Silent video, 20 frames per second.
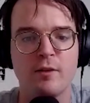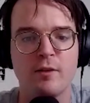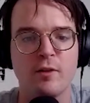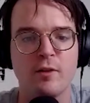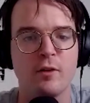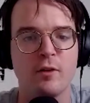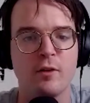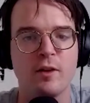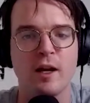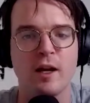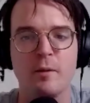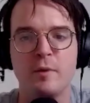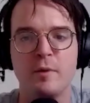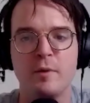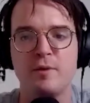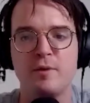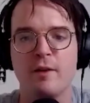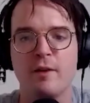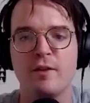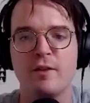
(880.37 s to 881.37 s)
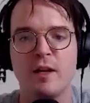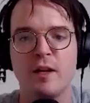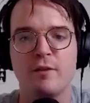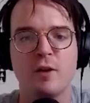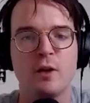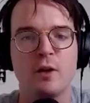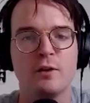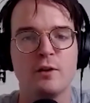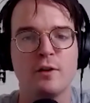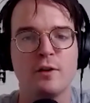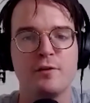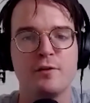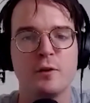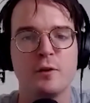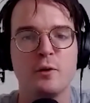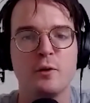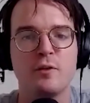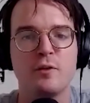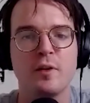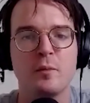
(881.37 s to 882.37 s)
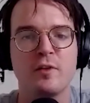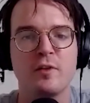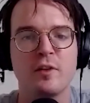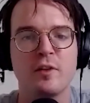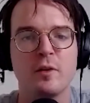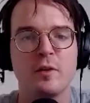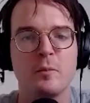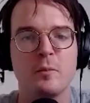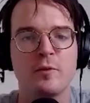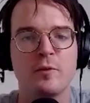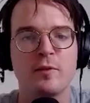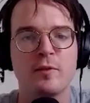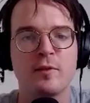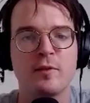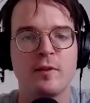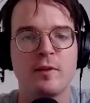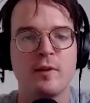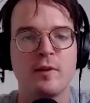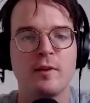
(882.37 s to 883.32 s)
don't come if you have any cold or flu symptoms.